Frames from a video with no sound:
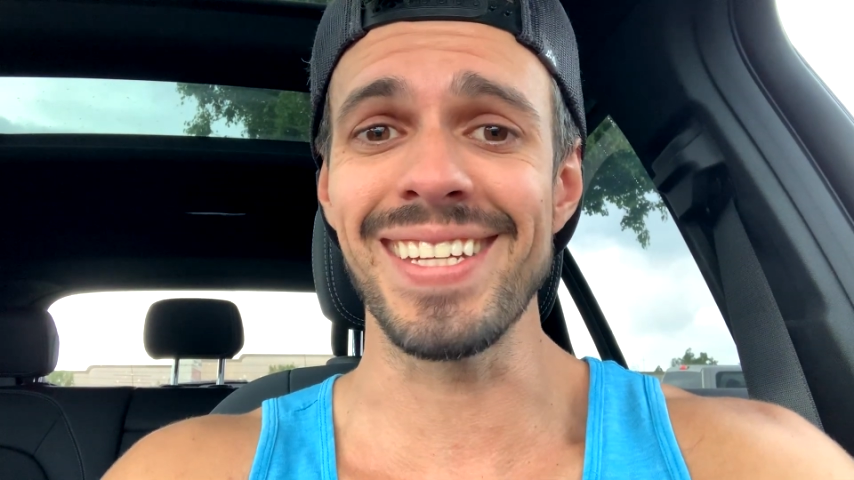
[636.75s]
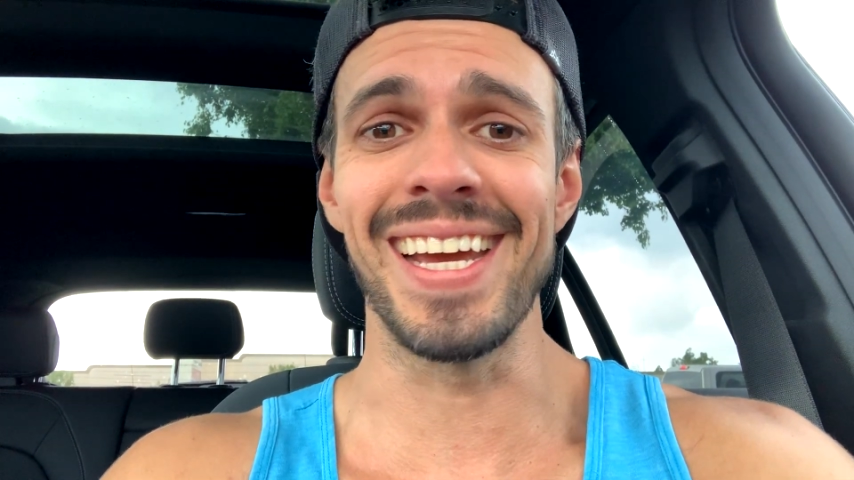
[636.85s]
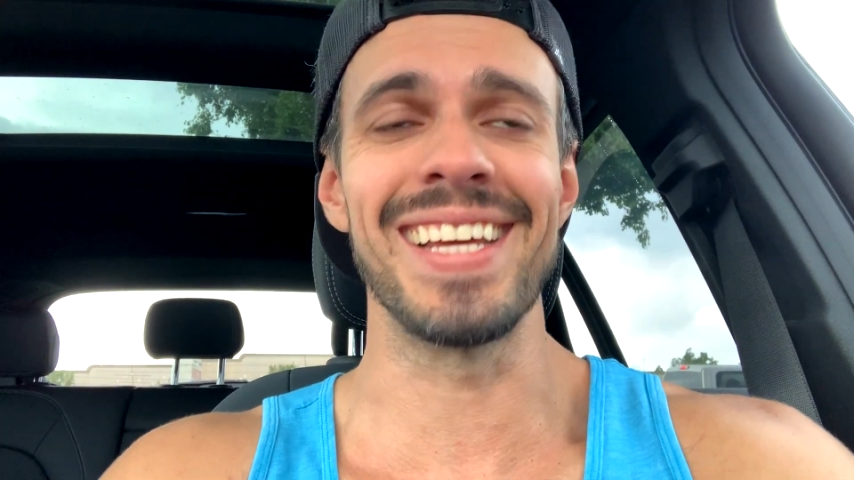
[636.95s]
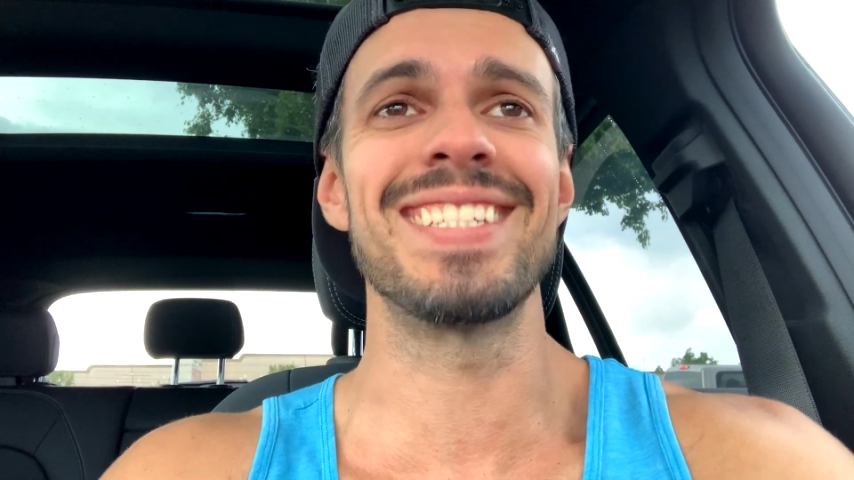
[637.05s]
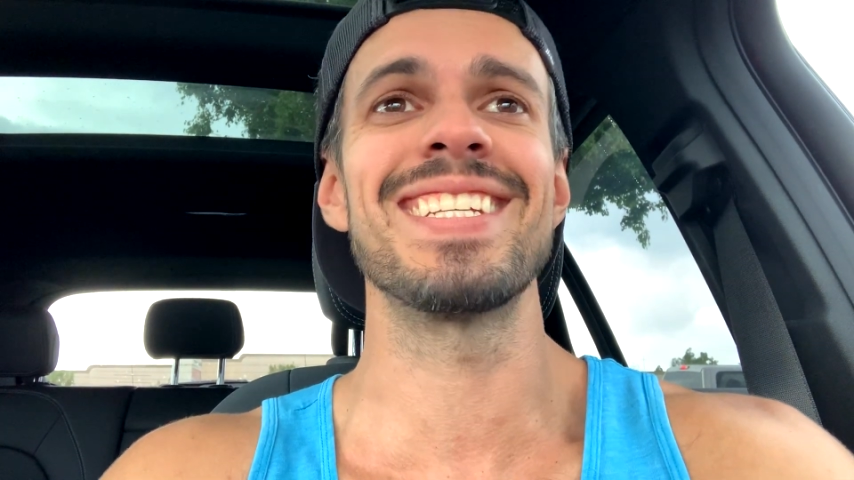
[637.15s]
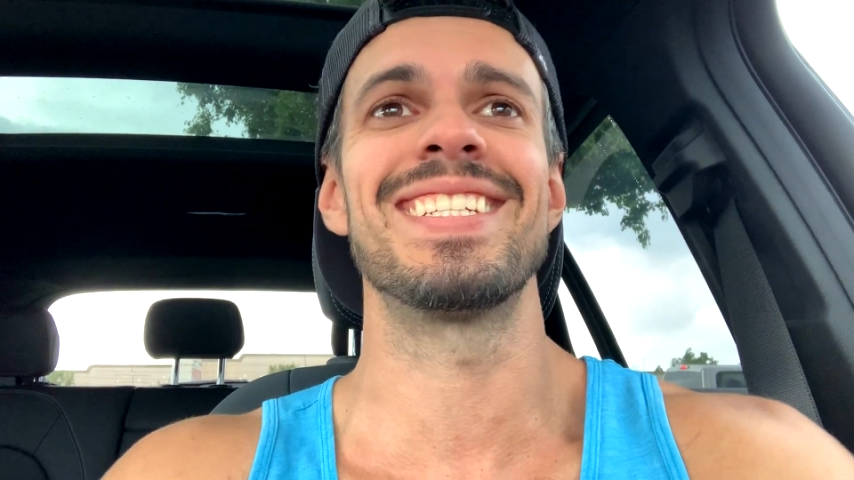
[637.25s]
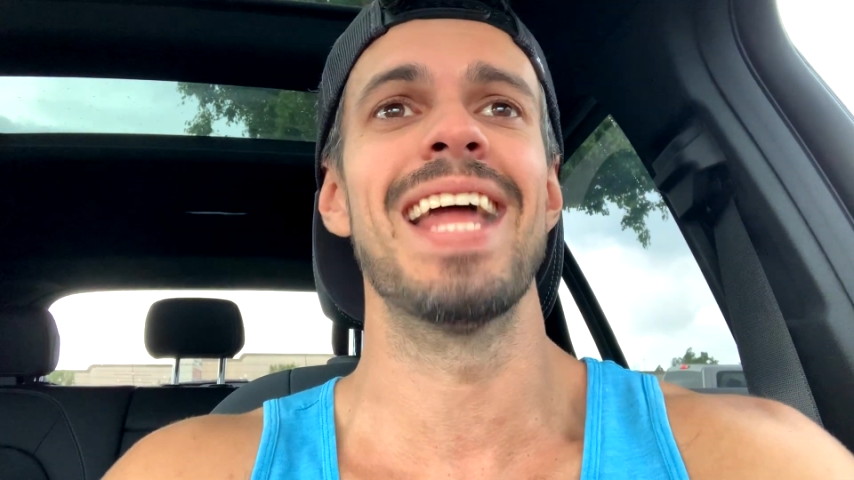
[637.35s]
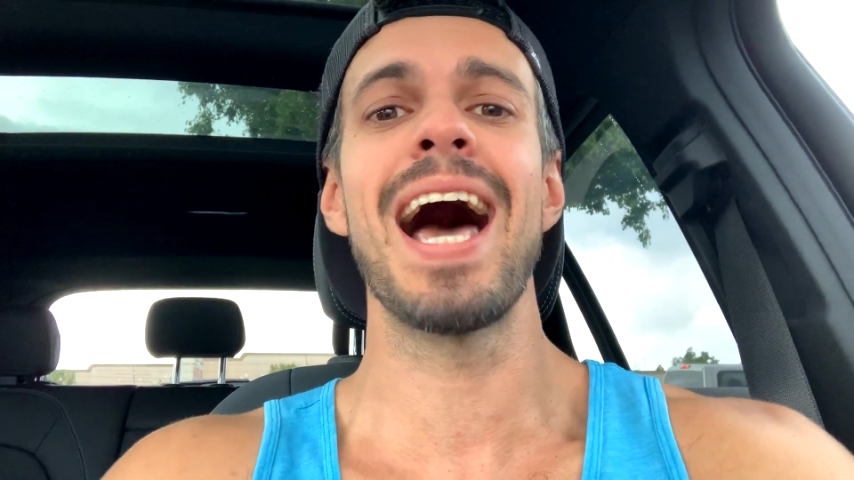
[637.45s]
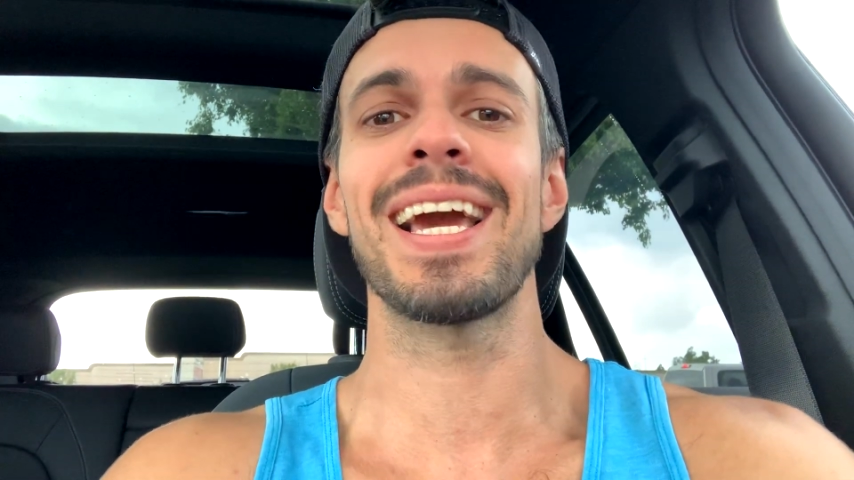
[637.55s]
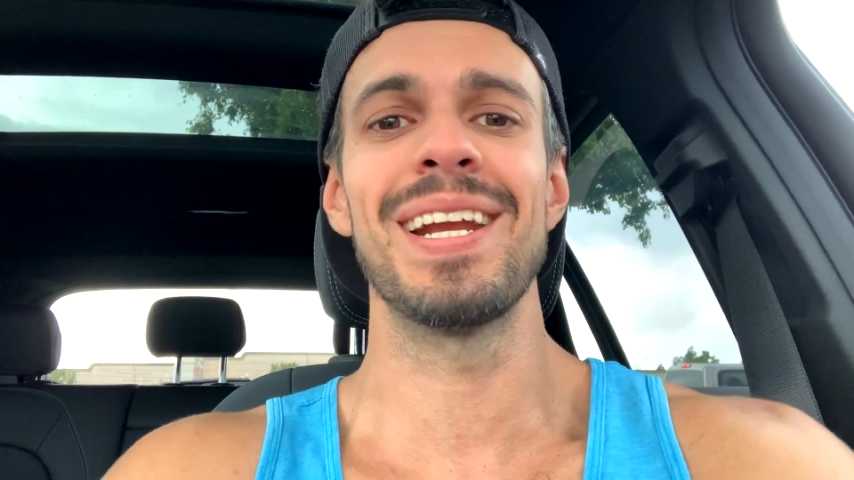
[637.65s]
Like, it's just
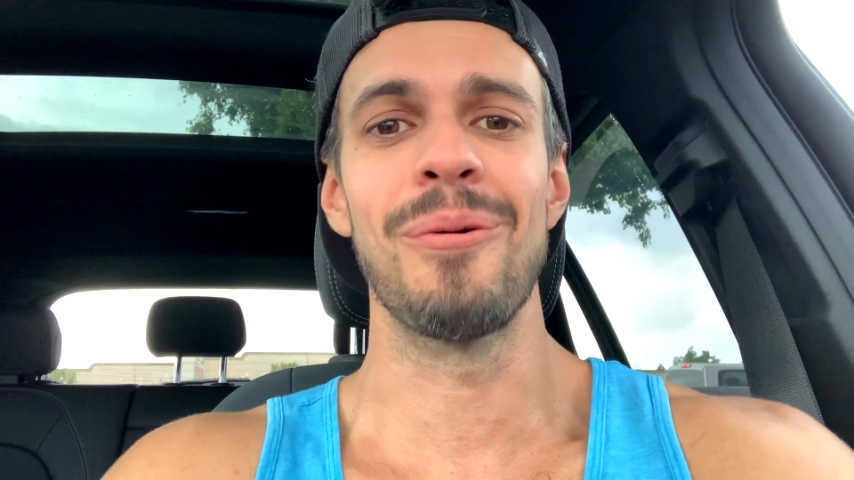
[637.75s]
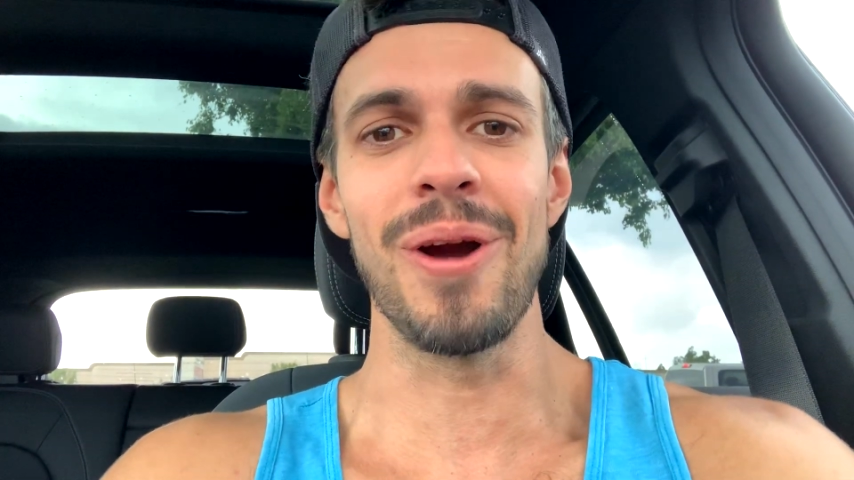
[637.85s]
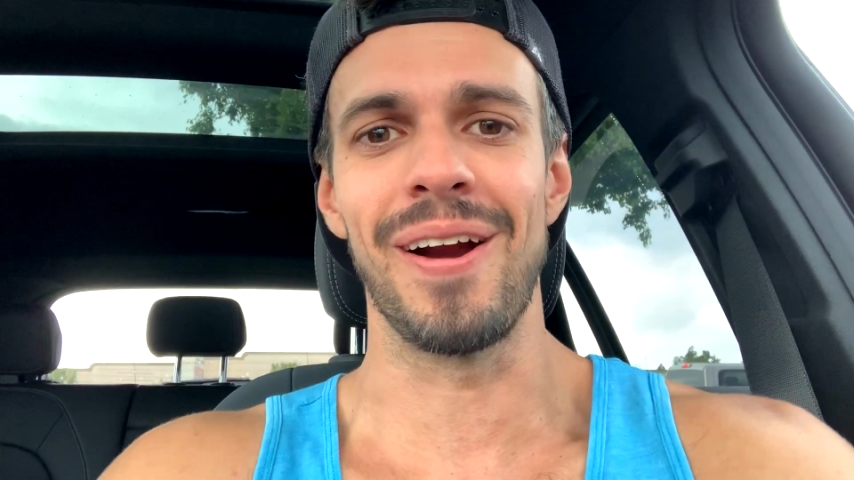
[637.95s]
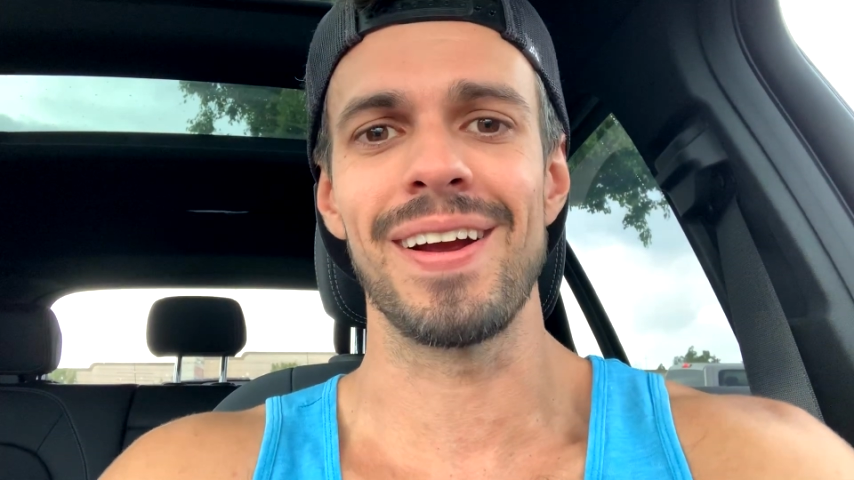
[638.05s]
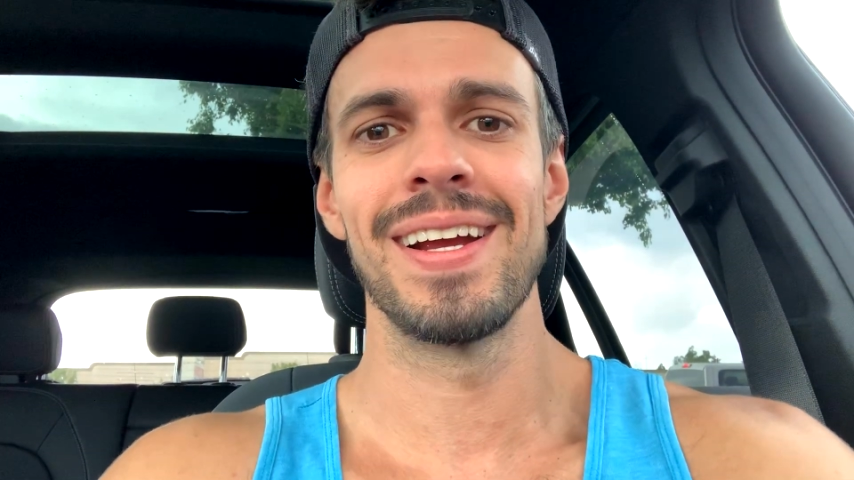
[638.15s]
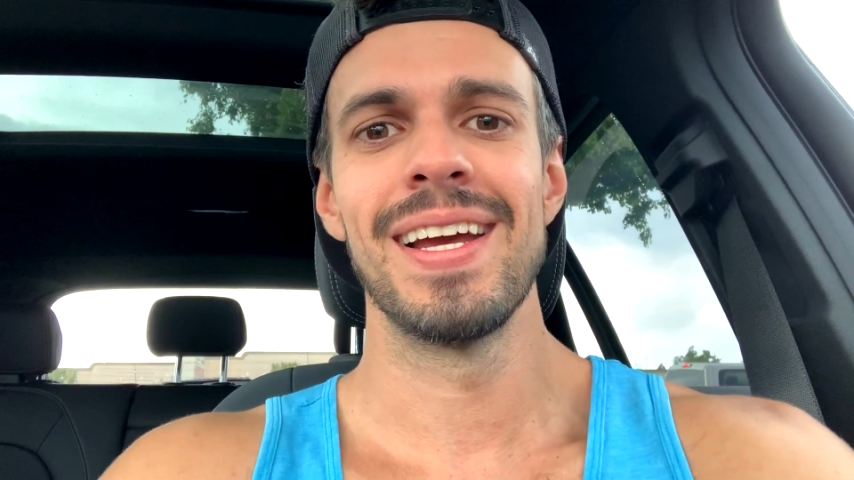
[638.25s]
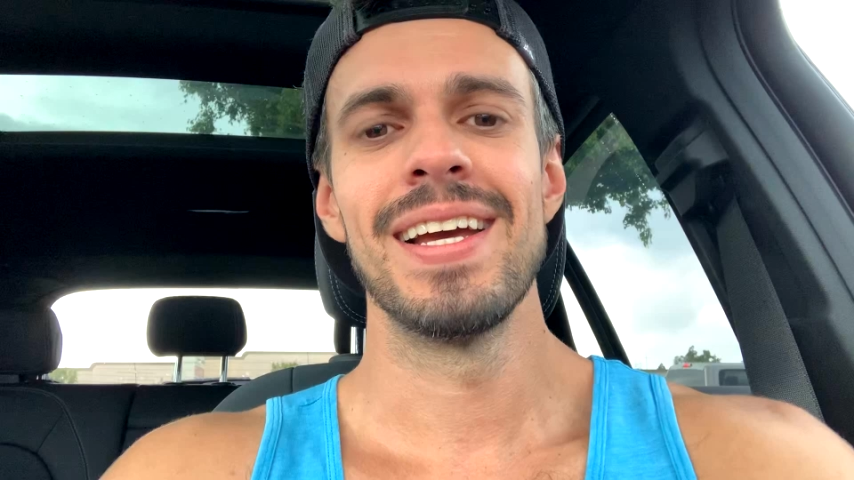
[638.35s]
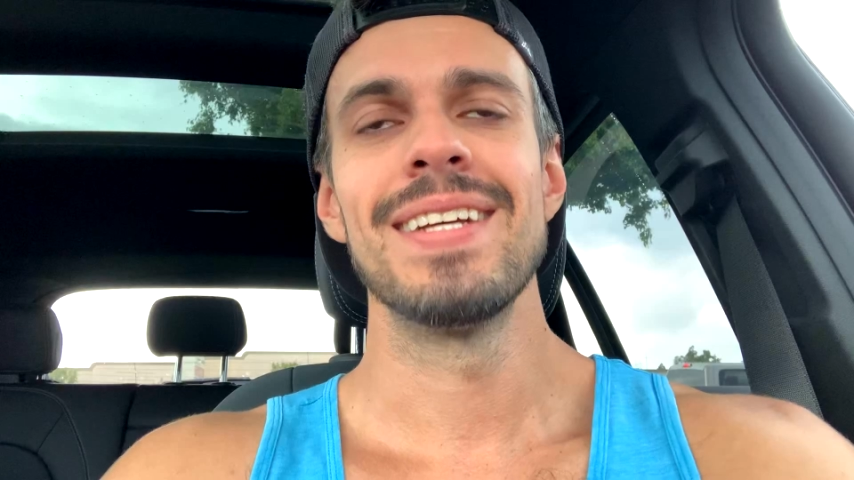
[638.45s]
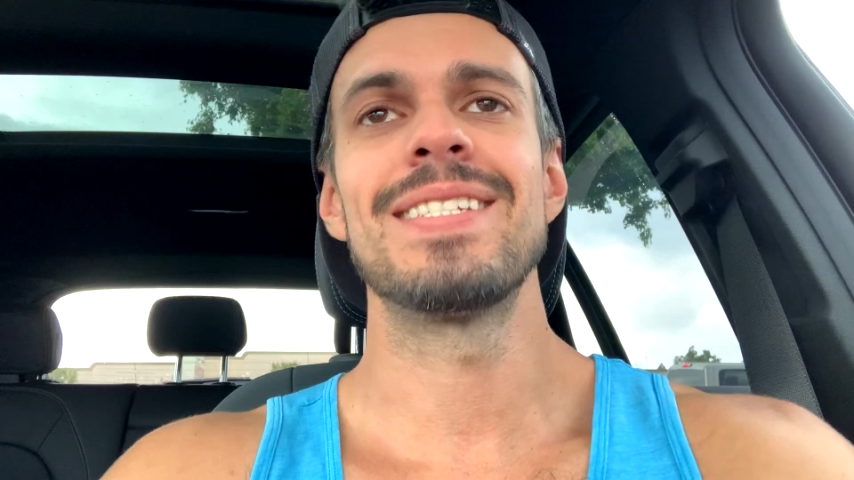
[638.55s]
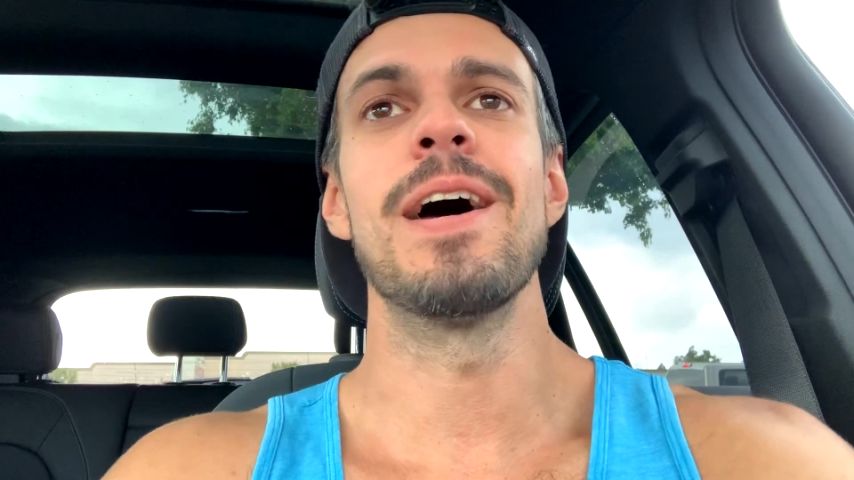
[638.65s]
not going to work.
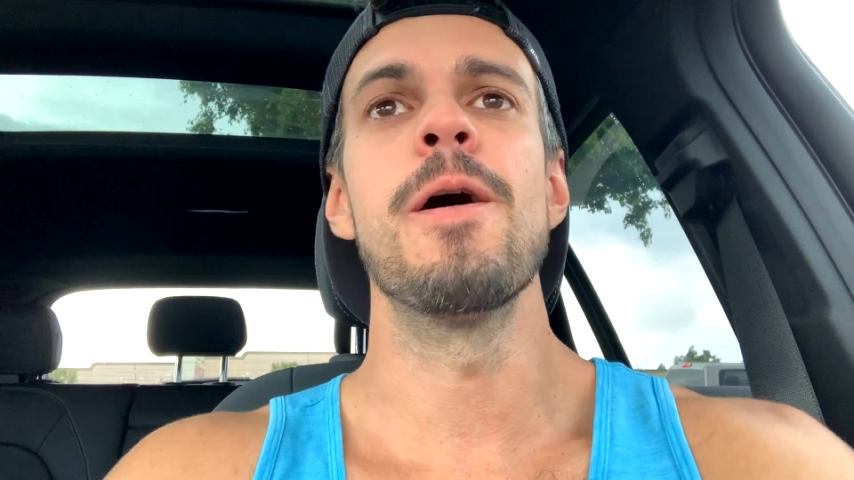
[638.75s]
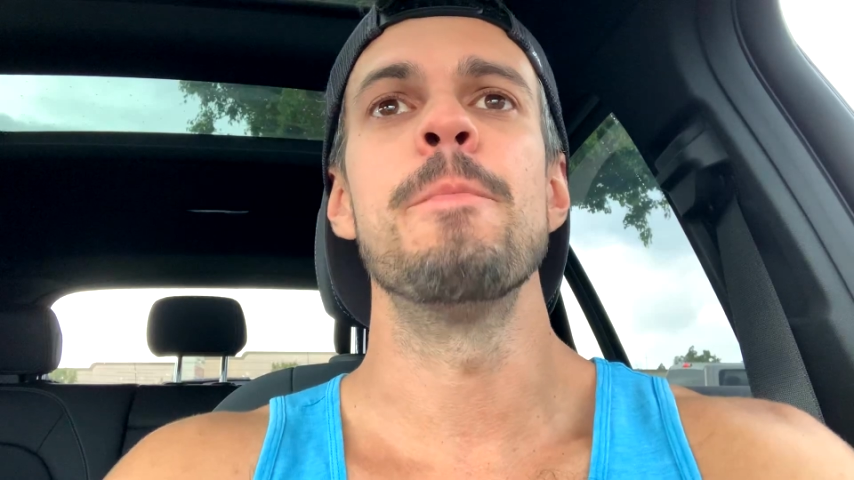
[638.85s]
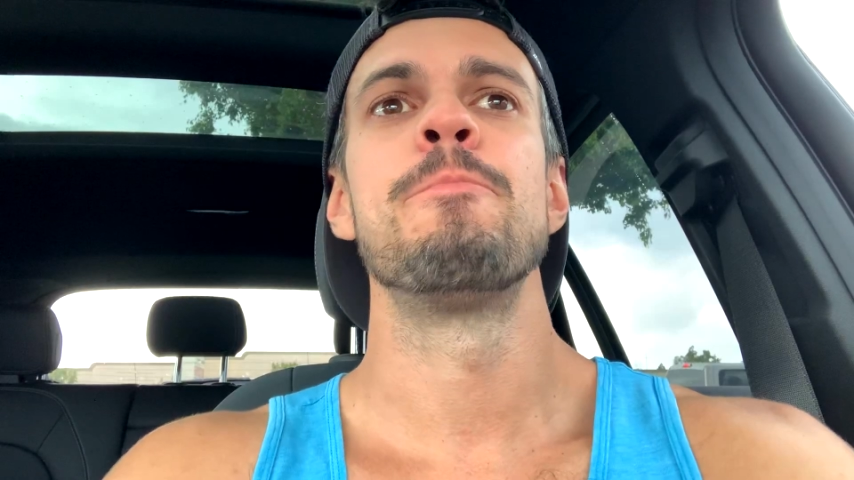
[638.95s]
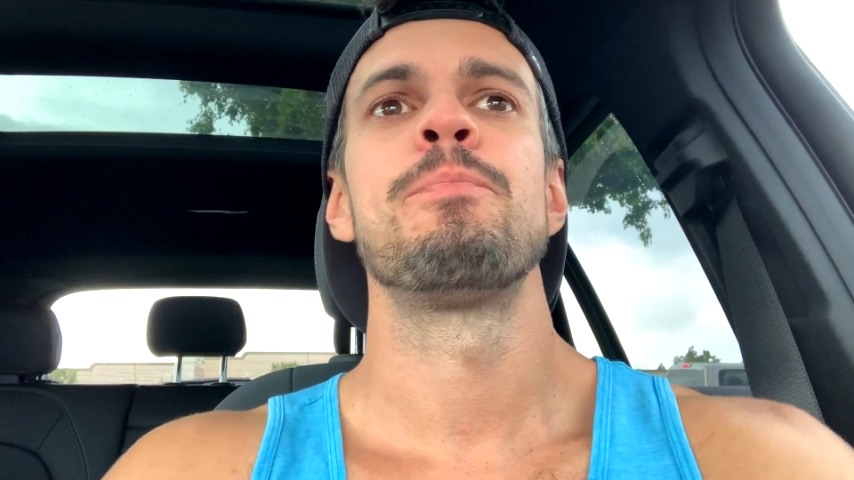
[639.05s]
So